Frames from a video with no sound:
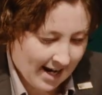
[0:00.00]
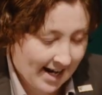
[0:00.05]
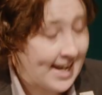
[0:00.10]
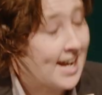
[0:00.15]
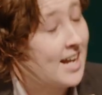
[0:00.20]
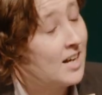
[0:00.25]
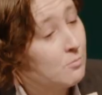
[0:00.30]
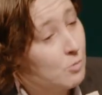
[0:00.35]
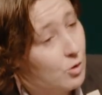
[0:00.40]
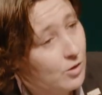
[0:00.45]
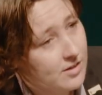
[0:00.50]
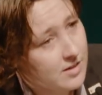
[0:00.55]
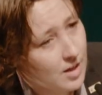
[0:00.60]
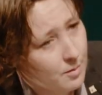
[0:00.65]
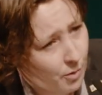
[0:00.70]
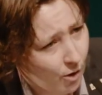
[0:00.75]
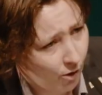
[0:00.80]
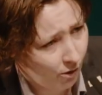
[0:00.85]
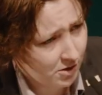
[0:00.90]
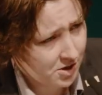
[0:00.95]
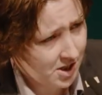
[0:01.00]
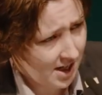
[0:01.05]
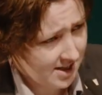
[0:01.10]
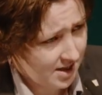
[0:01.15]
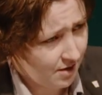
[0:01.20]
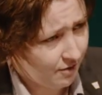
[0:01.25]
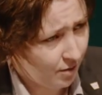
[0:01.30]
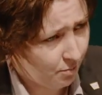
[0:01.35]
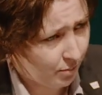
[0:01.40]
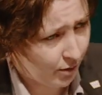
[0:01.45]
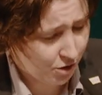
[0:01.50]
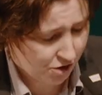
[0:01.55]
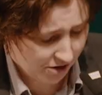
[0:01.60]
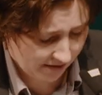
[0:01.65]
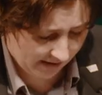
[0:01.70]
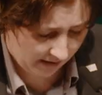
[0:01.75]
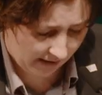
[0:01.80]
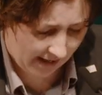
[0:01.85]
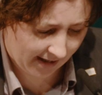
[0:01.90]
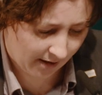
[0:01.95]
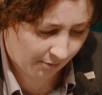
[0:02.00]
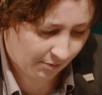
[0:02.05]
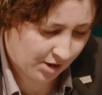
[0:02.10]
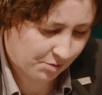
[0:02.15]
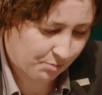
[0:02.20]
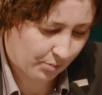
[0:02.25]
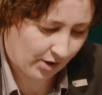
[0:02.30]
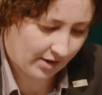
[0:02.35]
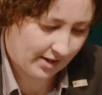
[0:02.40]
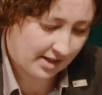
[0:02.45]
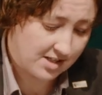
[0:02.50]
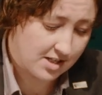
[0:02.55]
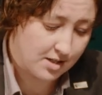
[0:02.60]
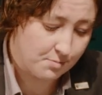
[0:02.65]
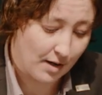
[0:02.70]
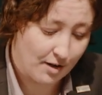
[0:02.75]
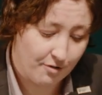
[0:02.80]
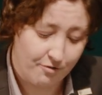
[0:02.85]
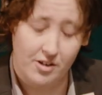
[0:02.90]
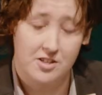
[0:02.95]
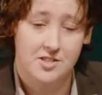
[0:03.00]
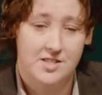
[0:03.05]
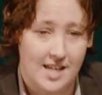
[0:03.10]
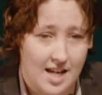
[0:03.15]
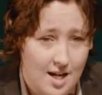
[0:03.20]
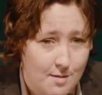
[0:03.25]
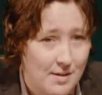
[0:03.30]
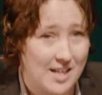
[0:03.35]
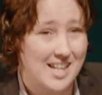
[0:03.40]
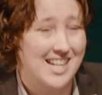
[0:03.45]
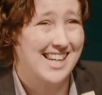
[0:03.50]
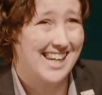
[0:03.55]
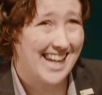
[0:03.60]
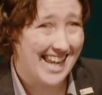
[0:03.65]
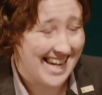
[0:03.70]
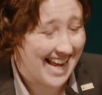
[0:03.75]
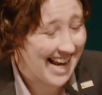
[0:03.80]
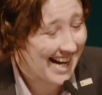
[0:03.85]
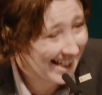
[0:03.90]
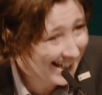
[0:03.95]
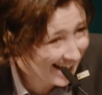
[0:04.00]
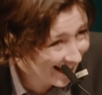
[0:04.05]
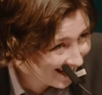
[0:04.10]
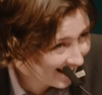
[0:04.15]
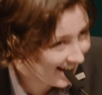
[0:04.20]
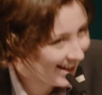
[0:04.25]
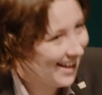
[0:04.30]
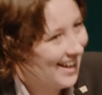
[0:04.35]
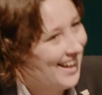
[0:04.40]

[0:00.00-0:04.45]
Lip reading: Again, I'm going to apologise if I butcher the language, but this is my first time in Llanelli.